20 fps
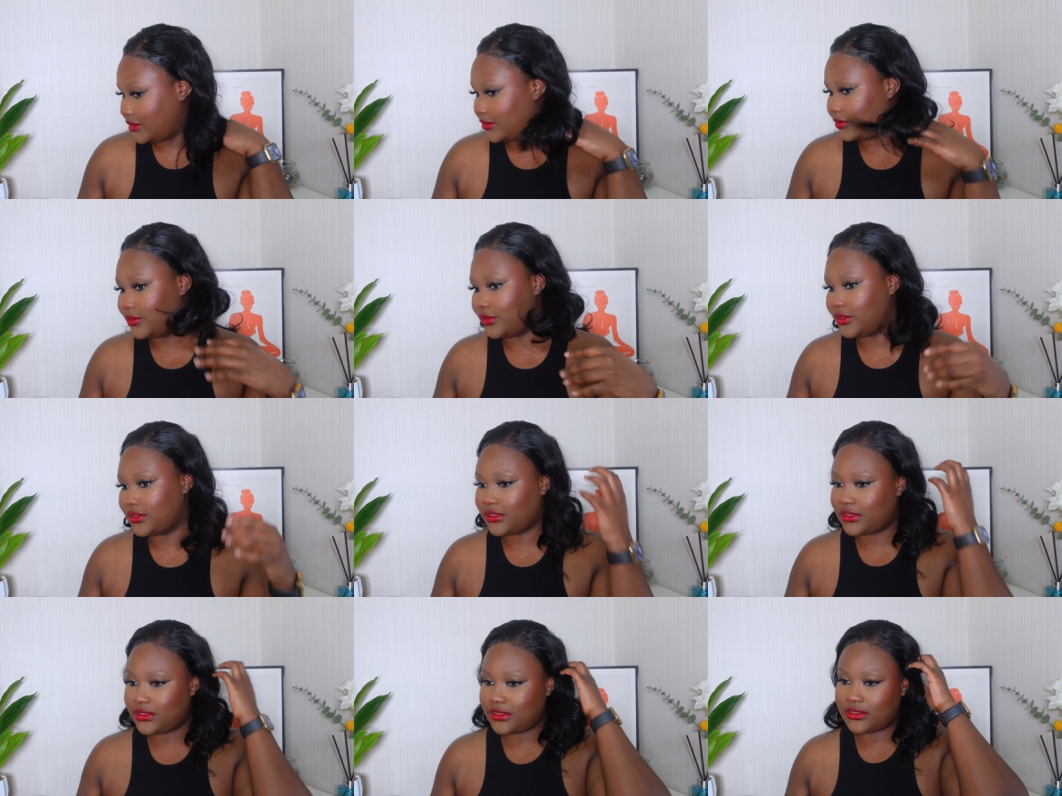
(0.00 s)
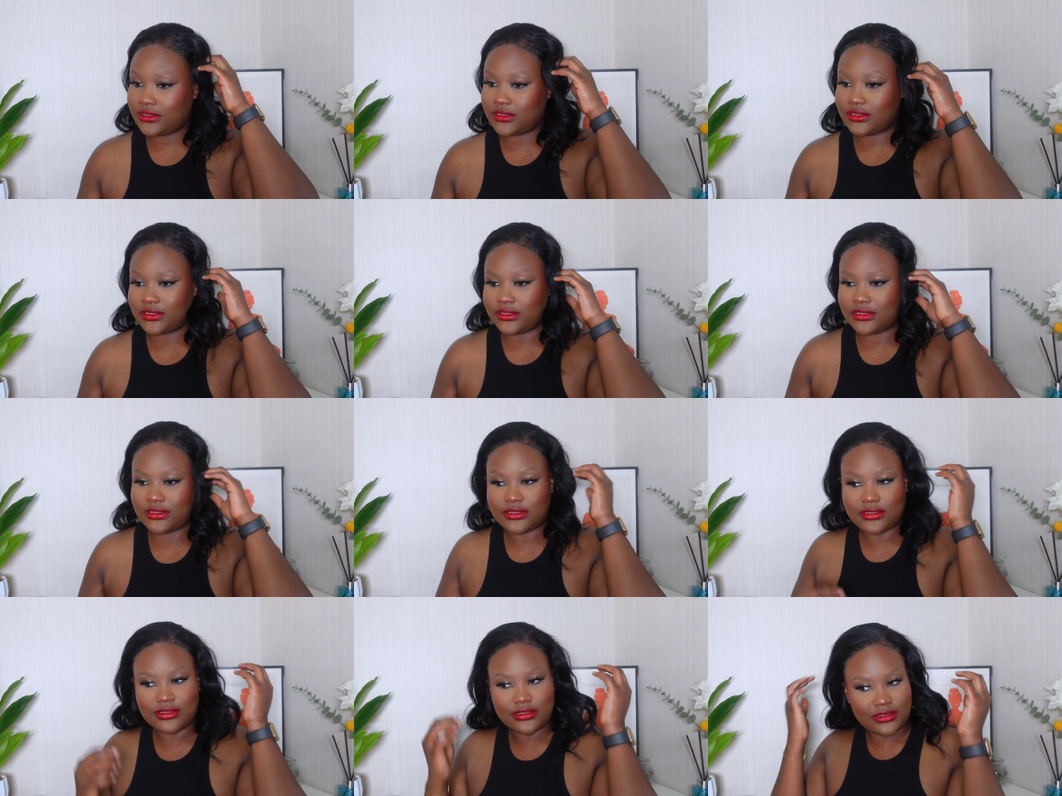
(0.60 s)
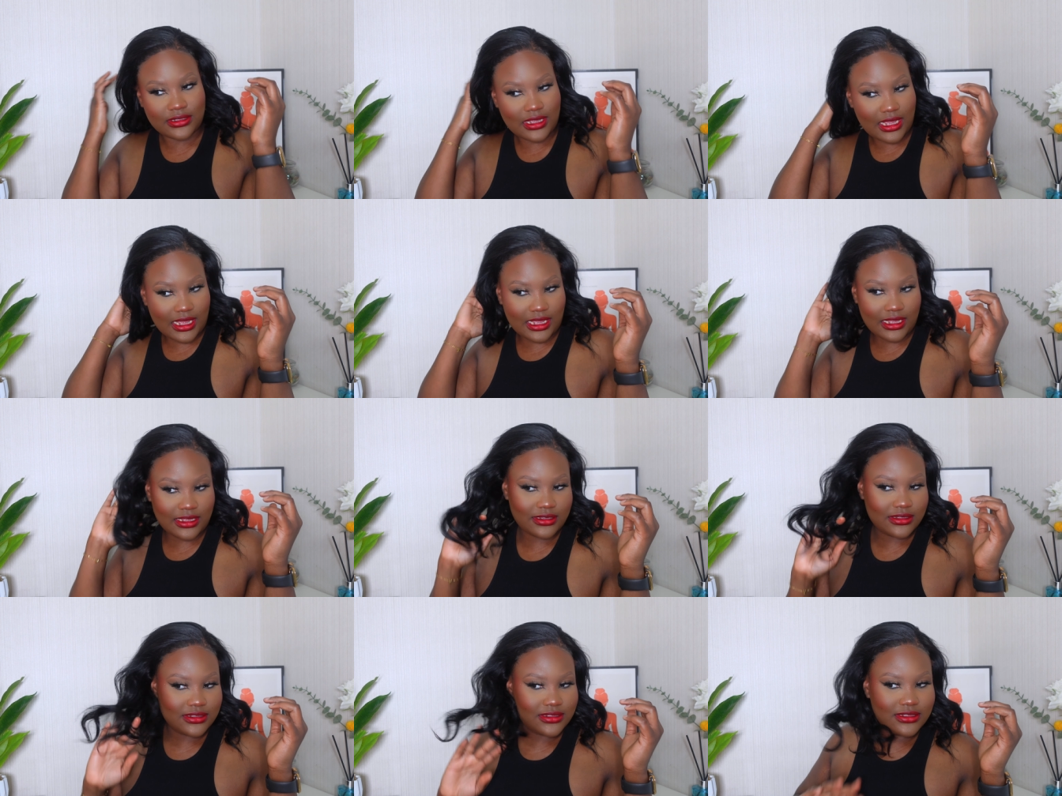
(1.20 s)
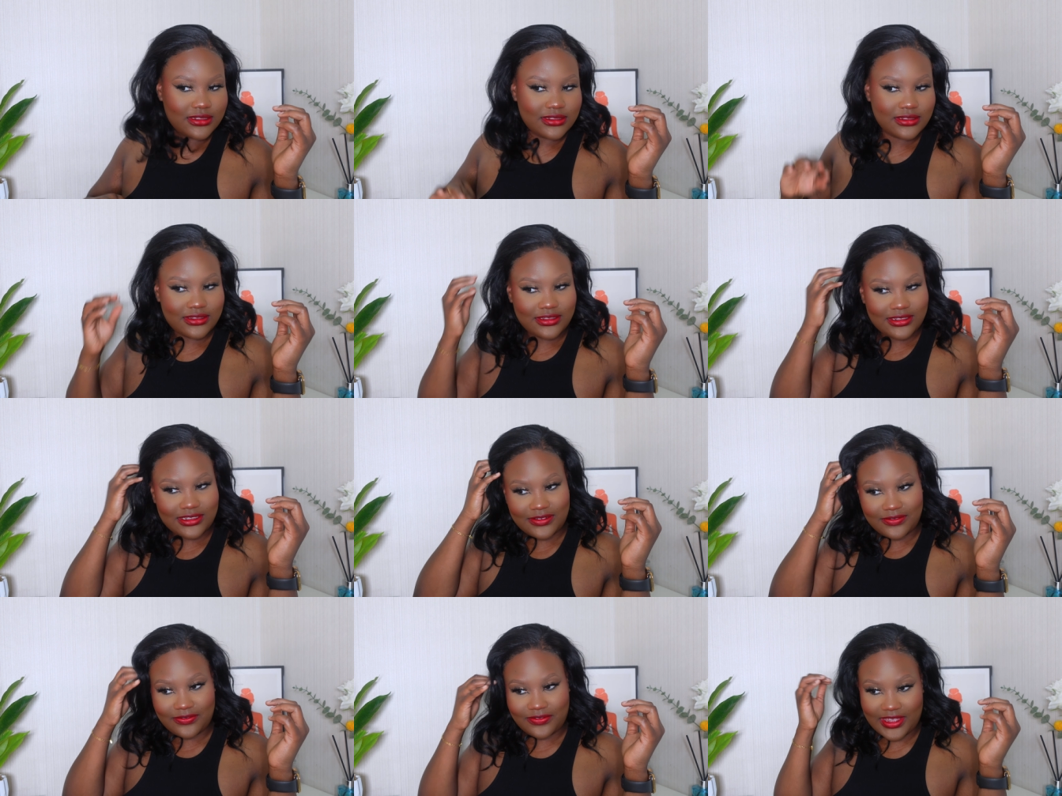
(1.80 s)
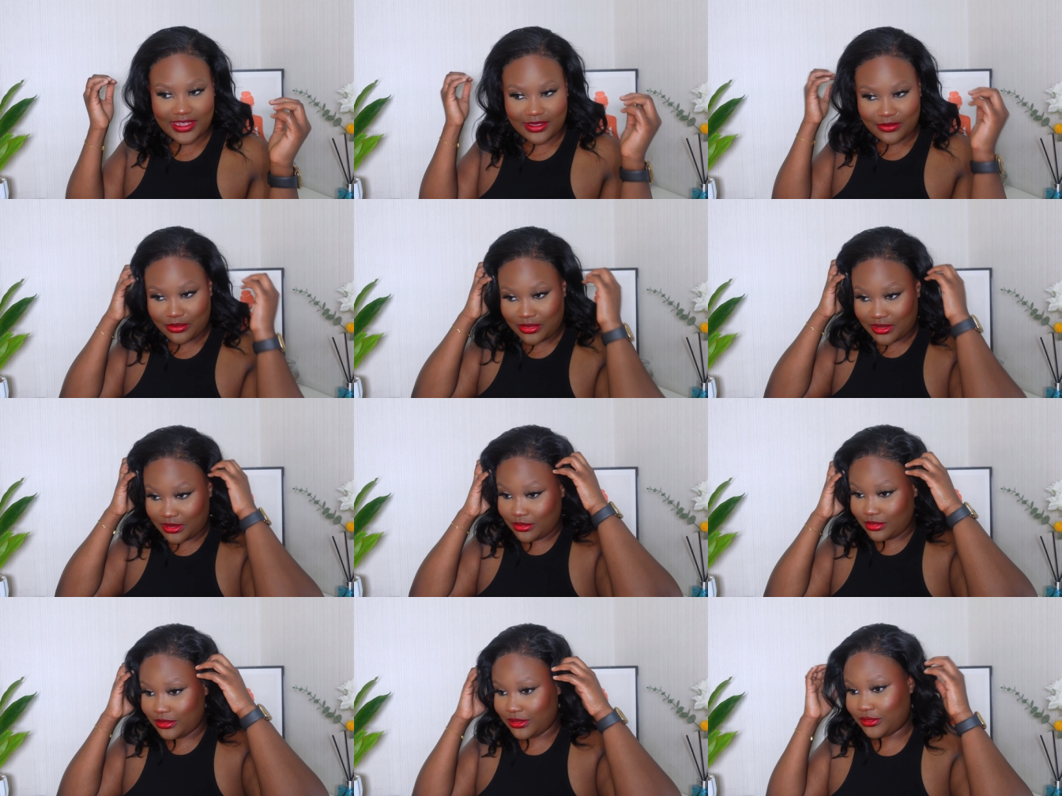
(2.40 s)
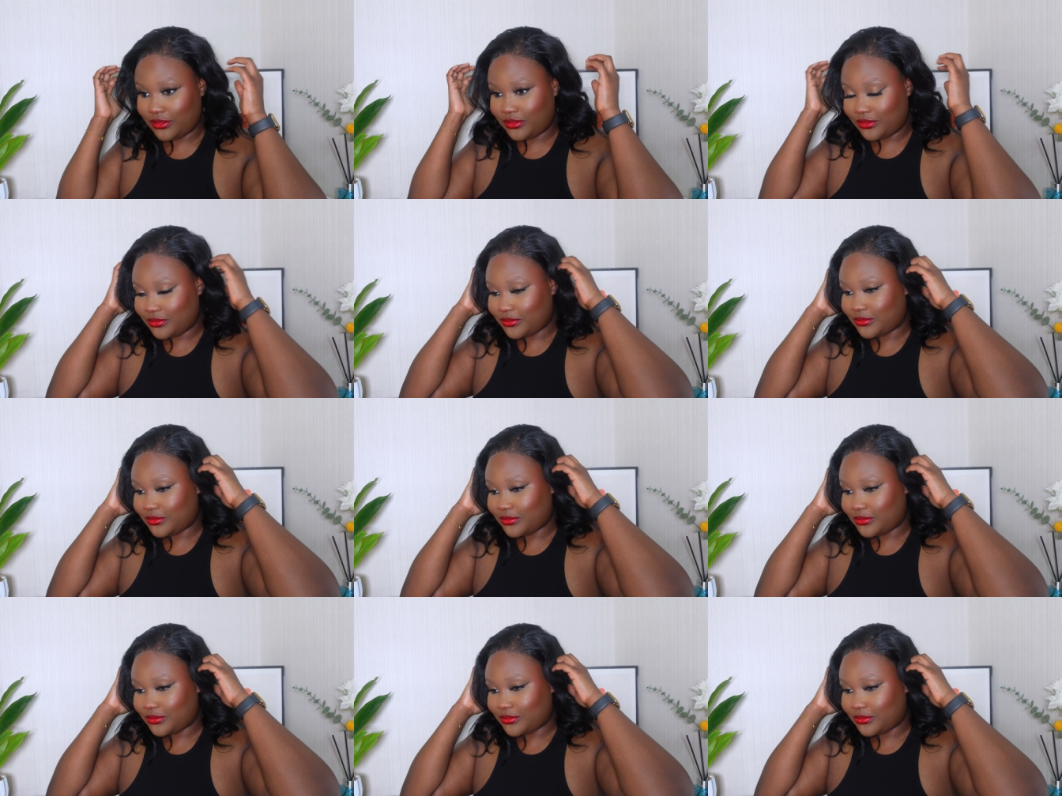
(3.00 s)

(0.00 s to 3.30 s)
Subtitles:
but it's a fine babe now.